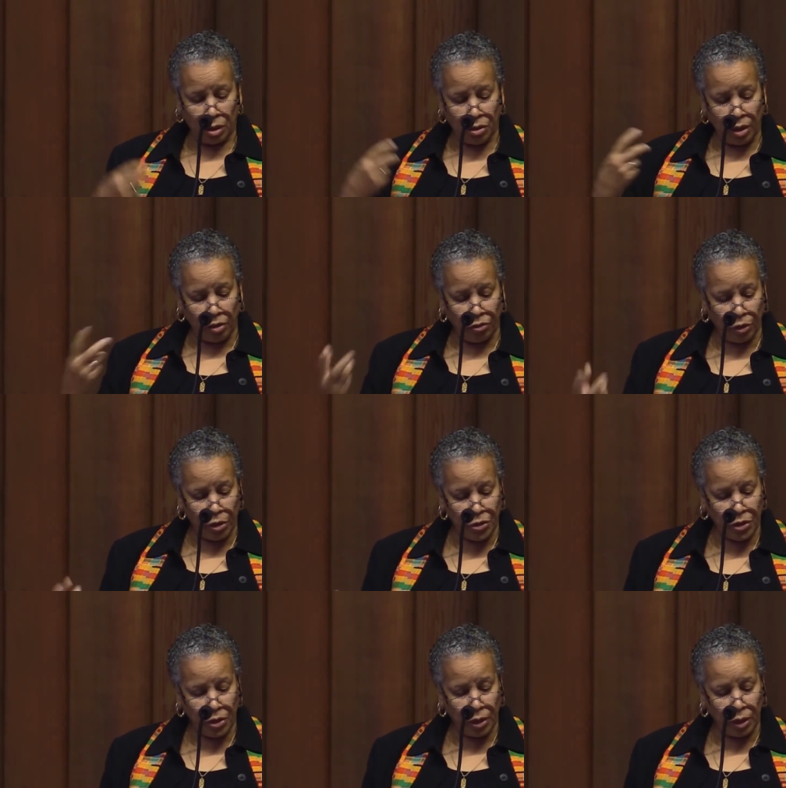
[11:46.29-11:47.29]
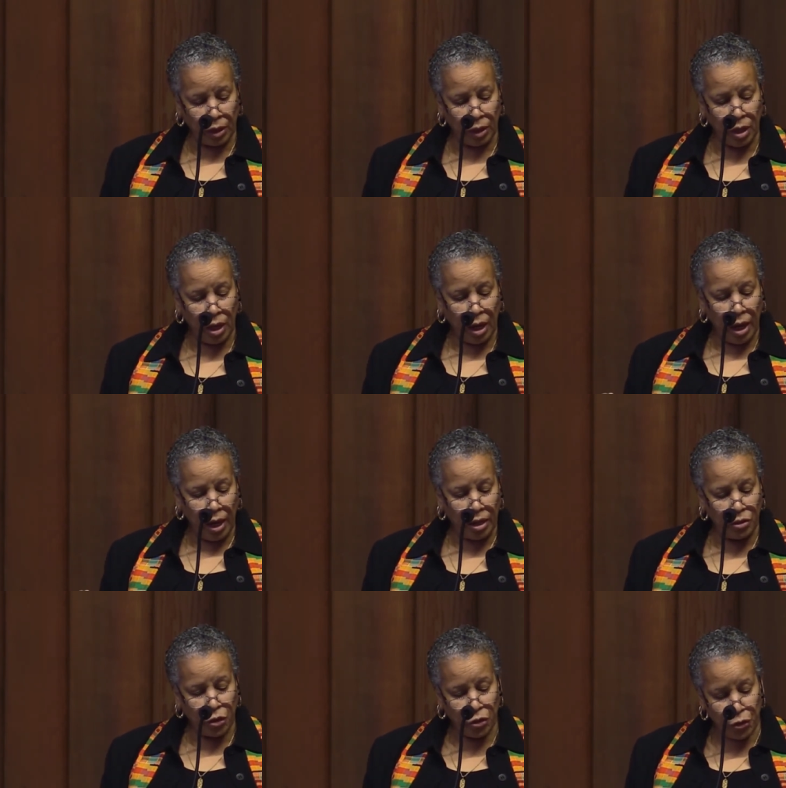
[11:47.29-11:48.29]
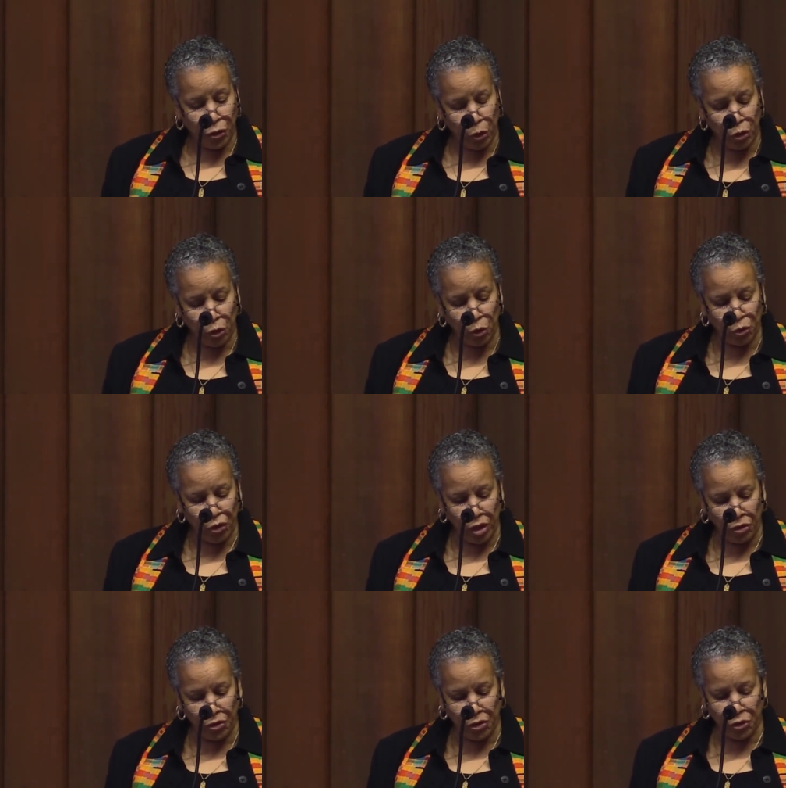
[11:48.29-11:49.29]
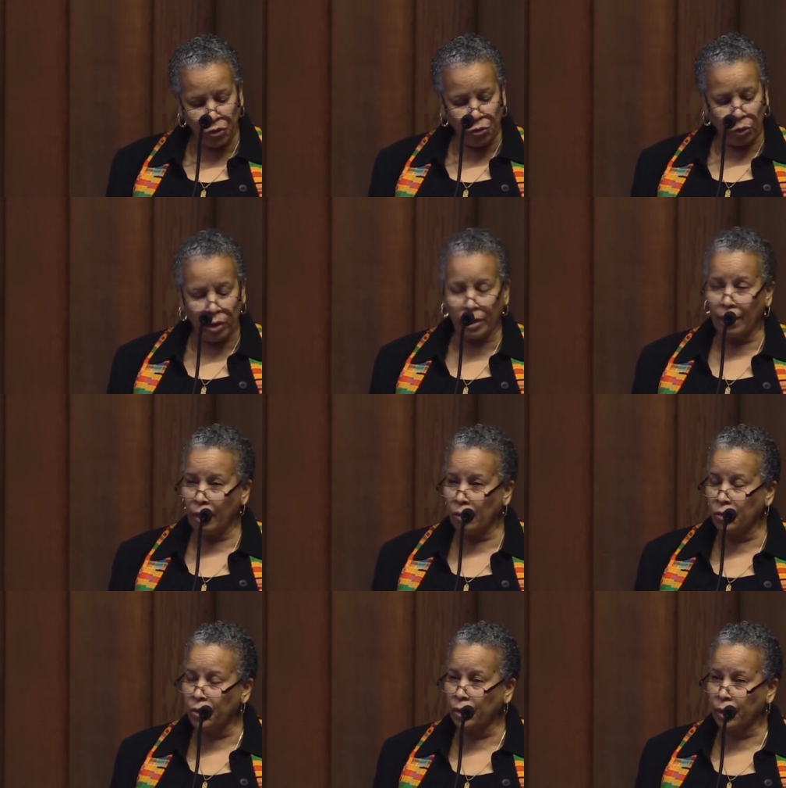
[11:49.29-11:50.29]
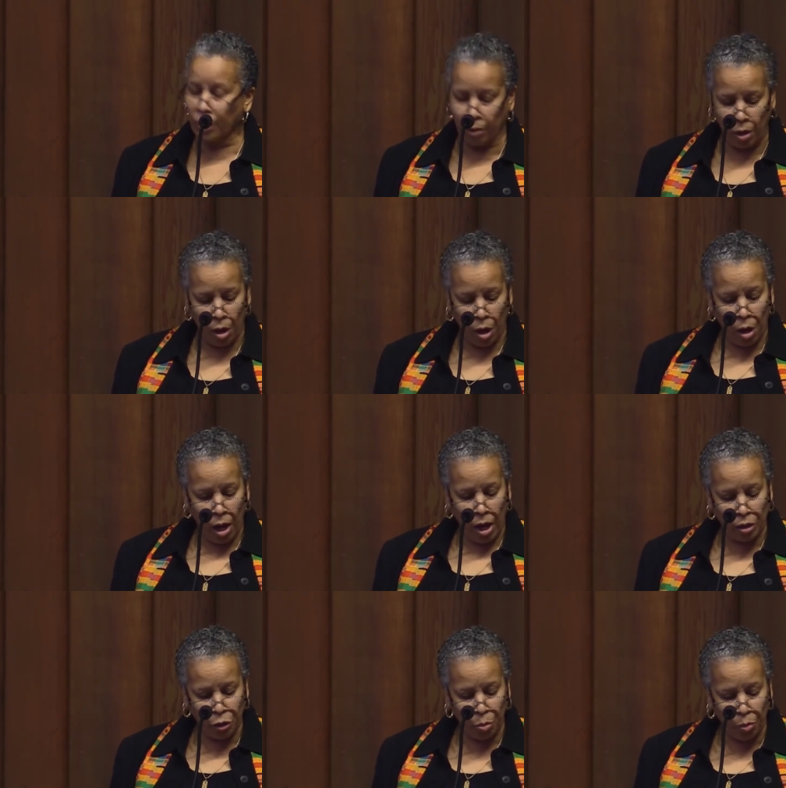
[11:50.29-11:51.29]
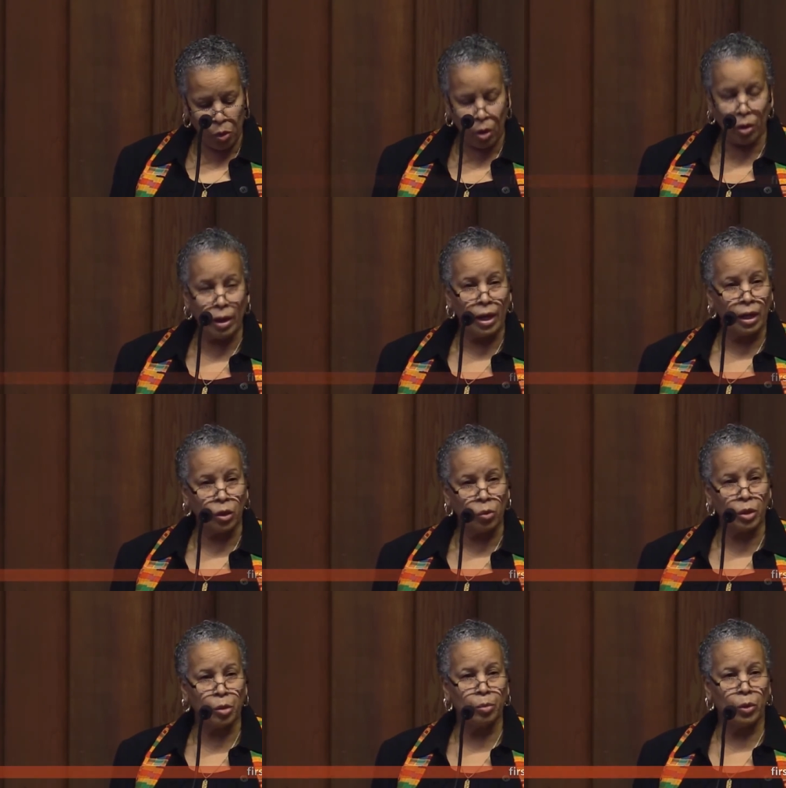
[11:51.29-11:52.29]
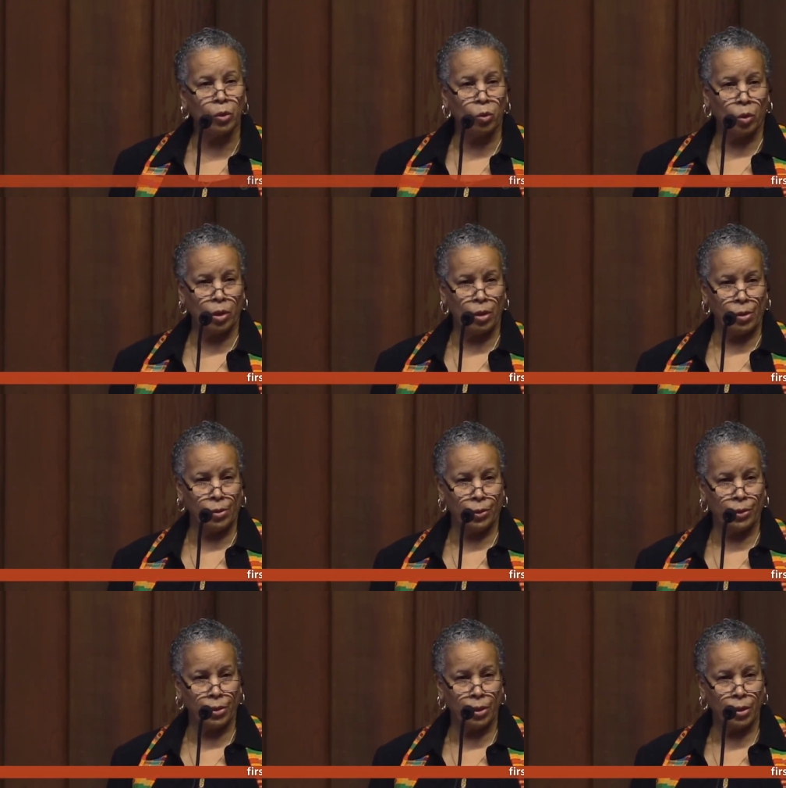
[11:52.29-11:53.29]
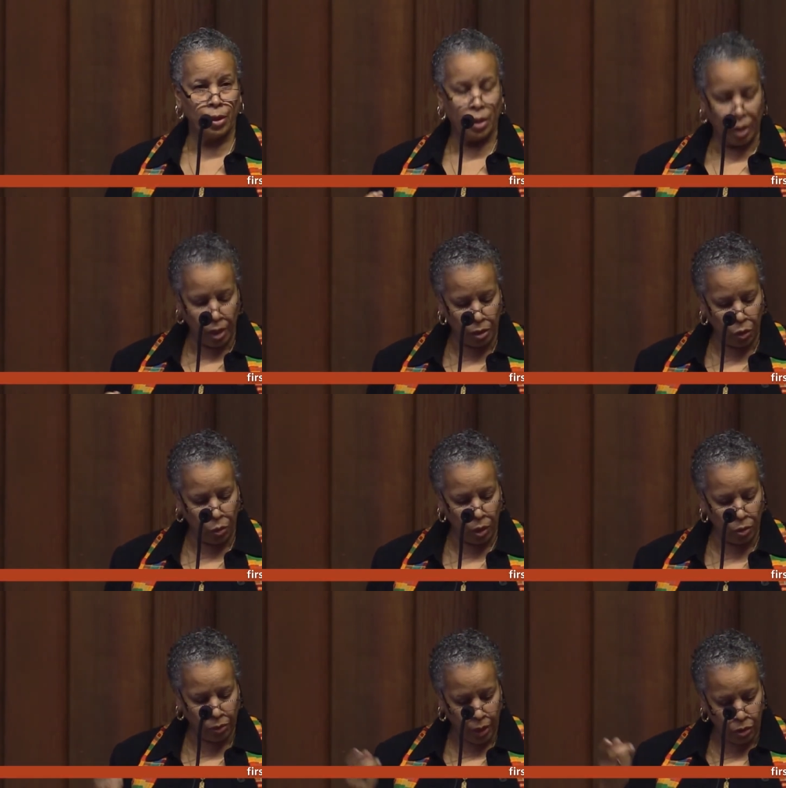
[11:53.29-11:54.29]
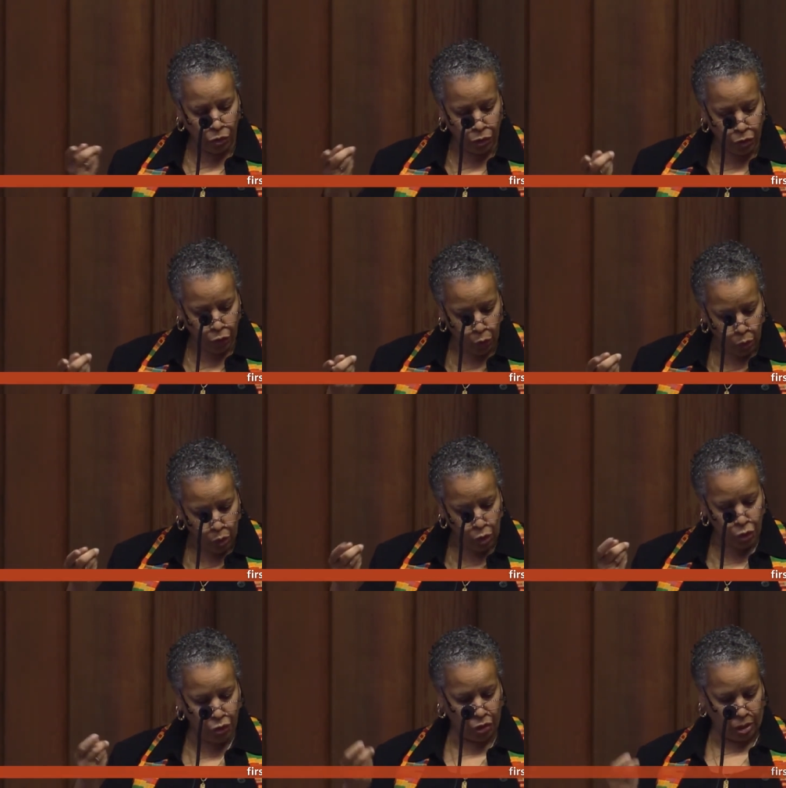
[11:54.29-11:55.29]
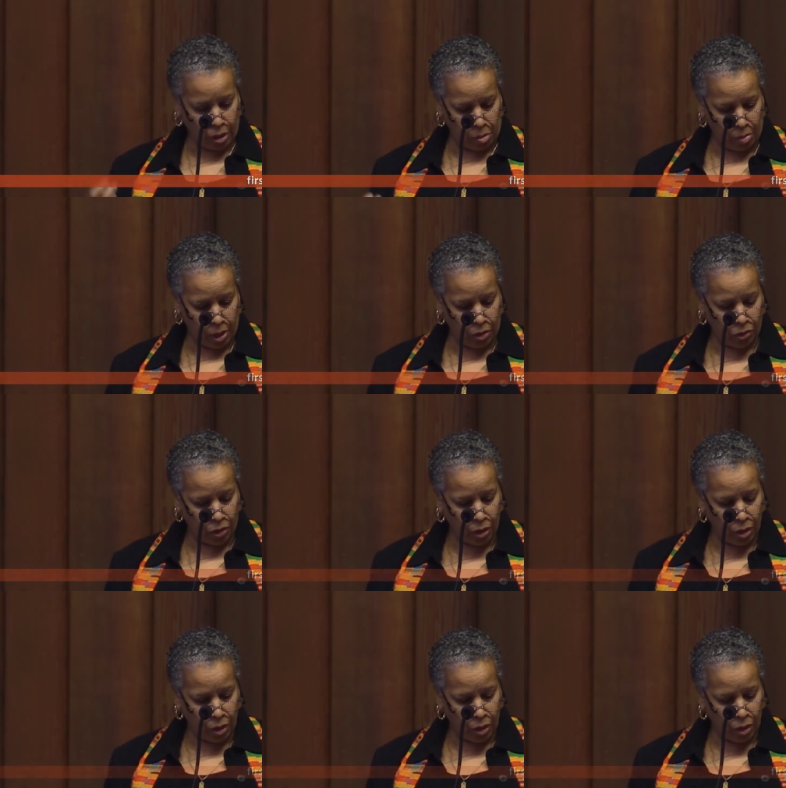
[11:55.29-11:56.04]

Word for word: diversity, and social justice for a healthier and more equitable world. End quote. That's your statement.